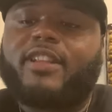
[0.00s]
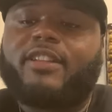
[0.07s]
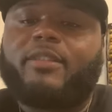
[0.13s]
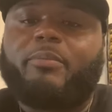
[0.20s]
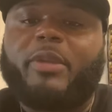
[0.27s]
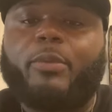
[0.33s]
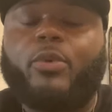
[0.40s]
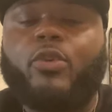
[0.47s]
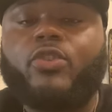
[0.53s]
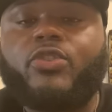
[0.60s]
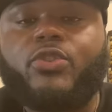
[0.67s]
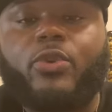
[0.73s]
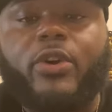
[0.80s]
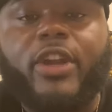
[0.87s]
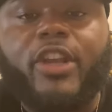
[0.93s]
People who
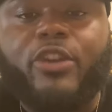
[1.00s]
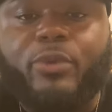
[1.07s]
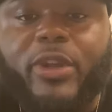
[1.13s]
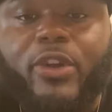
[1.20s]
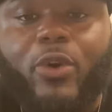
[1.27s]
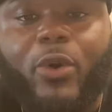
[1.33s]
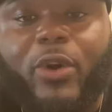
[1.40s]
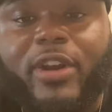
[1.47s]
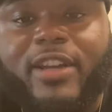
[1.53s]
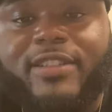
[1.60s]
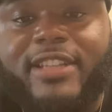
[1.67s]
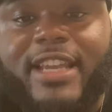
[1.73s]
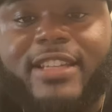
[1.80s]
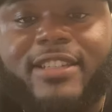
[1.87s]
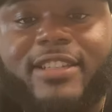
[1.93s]
join Greek
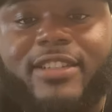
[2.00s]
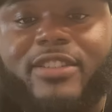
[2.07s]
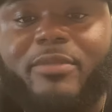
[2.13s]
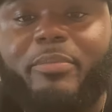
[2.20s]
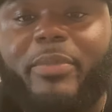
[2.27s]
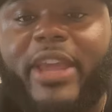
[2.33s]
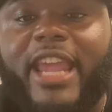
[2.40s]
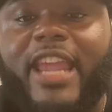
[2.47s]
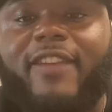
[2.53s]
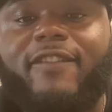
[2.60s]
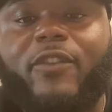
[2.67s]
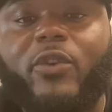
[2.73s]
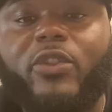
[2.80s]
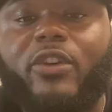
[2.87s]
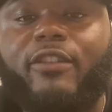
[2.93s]
organizations pay
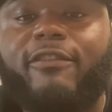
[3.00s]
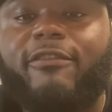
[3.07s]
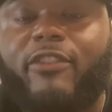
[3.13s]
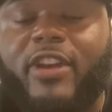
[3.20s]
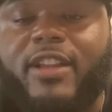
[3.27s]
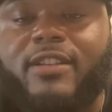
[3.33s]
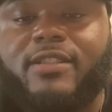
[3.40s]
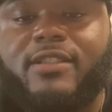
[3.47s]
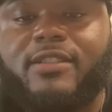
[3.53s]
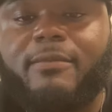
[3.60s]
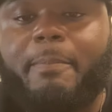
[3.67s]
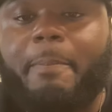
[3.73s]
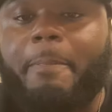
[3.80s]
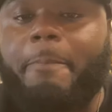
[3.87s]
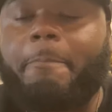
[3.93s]
for their friends.
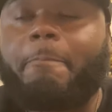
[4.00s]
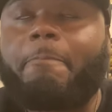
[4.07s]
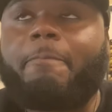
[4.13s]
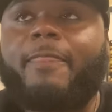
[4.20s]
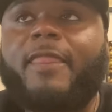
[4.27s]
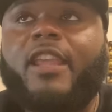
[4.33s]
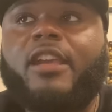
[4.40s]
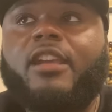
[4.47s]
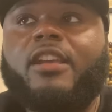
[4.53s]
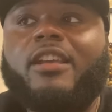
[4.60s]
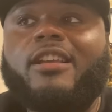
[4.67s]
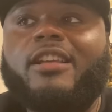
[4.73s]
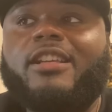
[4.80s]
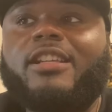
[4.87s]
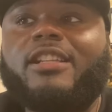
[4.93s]

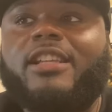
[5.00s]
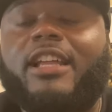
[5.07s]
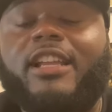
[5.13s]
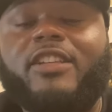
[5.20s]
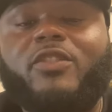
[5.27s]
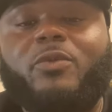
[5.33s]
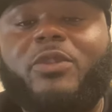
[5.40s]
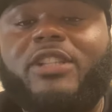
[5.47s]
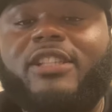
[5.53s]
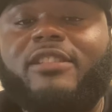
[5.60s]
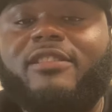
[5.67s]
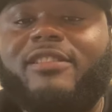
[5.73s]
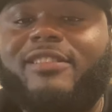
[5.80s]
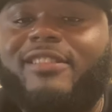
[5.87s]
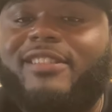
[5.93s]
Now this
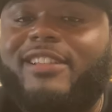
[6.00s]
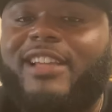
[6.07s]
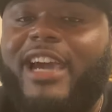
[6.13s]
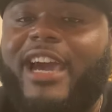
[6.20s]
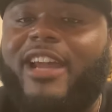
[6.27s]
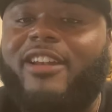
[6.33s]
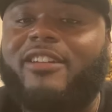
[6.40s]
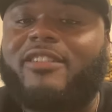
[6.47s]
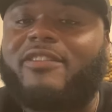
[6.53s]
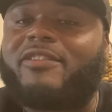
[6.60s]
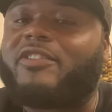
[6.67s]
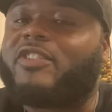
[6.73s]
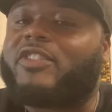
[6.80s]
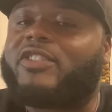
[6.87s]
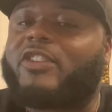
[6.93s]
one
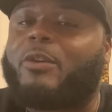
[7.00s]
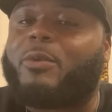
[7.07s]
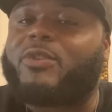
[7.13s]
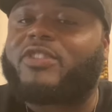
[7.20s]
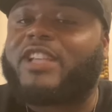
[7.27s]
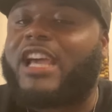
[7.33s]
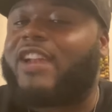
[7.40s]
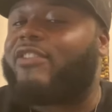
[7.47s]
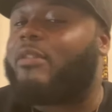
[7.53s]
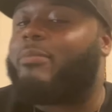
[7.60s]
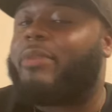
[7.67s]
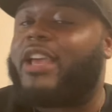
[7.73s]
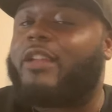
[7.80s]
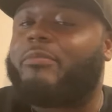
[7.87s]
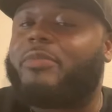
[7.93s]
is almost kind of a
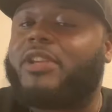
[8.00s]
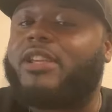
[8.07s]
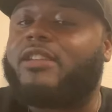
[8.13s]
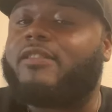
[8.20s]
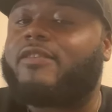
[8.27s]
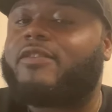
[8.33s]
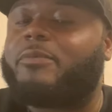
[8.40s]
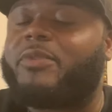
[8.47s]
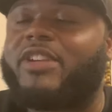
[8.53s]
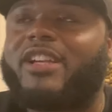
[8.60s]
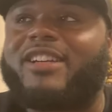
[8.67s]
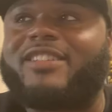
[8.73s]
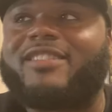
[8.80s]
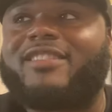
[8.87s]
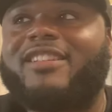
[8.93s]
pet peeve
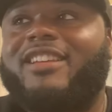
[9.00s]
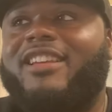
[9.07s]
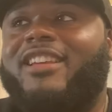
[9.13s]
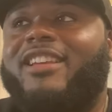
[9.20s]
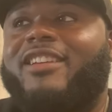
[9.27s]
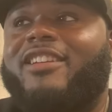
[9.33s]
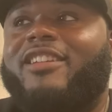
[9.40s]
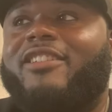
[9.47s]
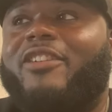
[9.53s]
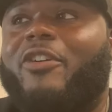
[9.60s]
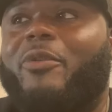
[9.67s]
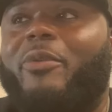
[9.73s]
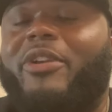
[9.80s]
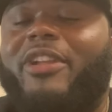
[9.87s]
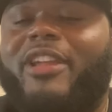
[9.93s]
because,
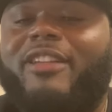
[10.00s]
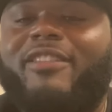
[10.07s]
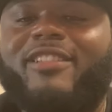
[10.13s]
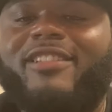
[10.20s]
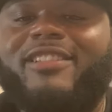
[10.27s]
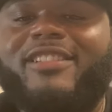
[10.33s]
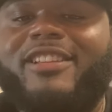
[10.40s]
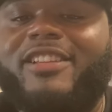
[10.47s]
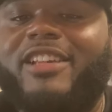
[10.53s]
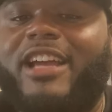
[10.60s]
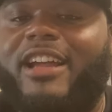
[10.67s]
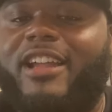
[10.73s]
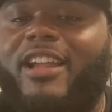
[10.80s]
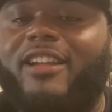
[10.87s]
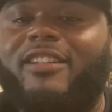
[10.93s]

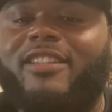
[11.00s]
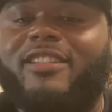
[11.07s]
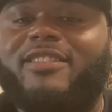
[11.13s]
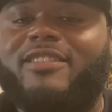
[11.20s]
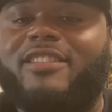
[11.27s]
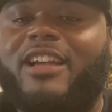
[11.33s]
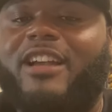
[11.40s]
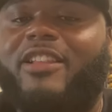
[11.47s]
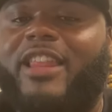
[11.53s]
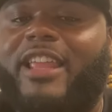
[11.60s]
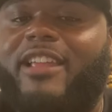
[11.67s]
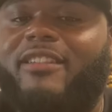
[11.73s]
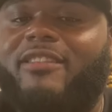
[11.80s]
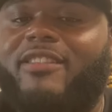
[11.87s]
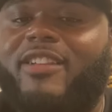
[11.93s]
I hear this
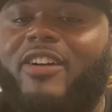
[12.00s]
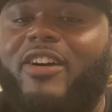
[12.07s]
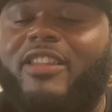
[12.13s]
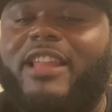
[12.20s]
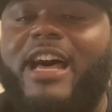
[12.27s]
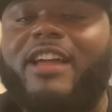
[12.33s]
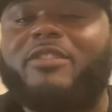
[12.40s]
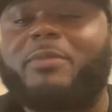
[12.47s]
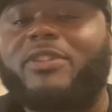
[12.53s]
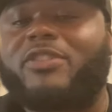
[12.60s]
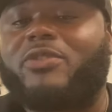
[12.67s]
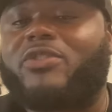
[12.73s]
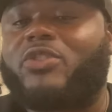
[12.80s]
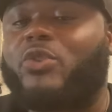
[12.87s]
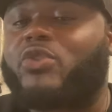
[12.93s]
like a lot, especially
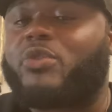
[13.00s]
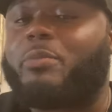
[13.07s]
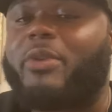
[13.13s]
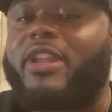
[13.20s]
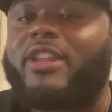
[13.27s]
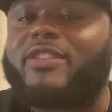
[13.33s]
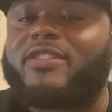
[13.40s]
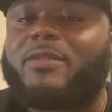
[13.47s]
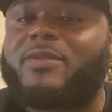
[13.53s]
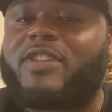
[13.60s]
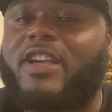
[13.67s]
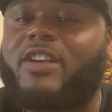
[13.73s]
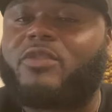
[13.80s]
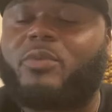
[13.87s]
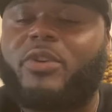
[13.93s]
on social media
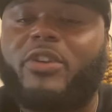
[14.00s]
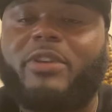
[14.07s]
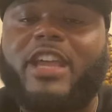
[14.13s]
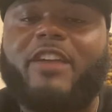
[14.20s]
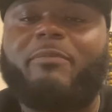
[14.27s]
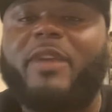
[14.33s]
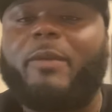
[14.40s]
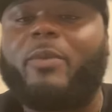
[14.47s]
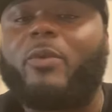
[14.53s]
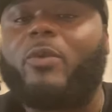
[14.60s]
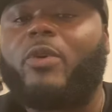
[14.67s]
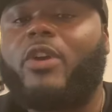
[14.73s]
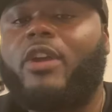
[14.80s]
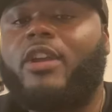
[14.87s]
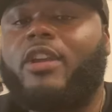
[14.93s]
sometimes, where you have people,
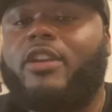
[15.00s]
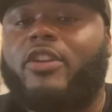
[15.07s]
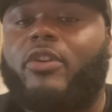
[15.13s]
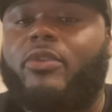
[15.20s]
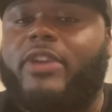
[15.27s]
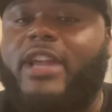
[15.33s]
you